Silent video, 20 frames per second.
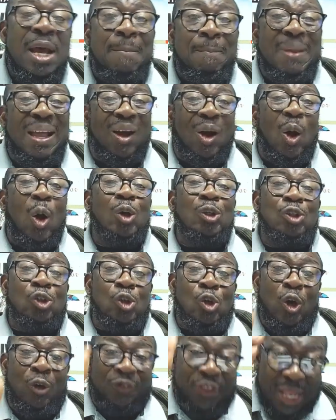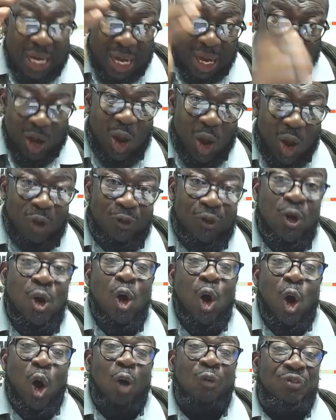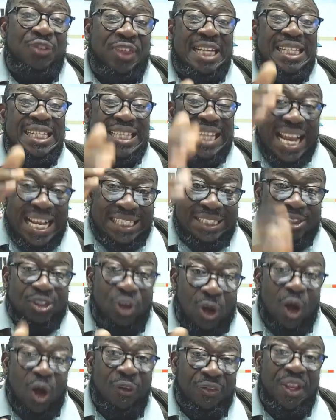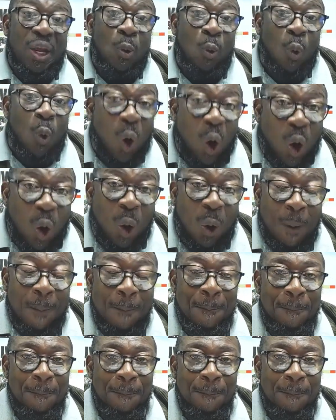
because of the love of the things of the world,